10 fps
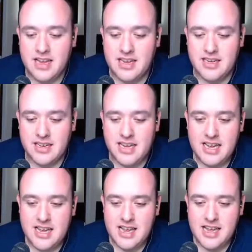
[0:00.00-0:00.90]
it
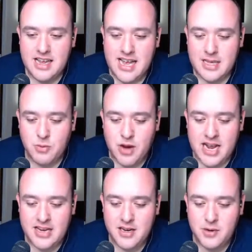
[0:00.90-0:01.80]
that's what
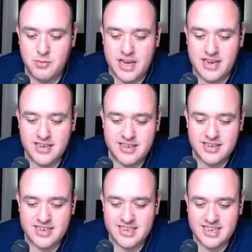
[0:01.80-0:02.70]
I do, be, man.
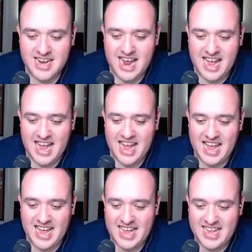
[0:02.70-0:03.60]
I can't believe
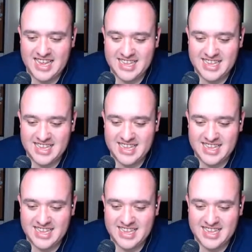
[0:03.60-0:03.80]
anybody a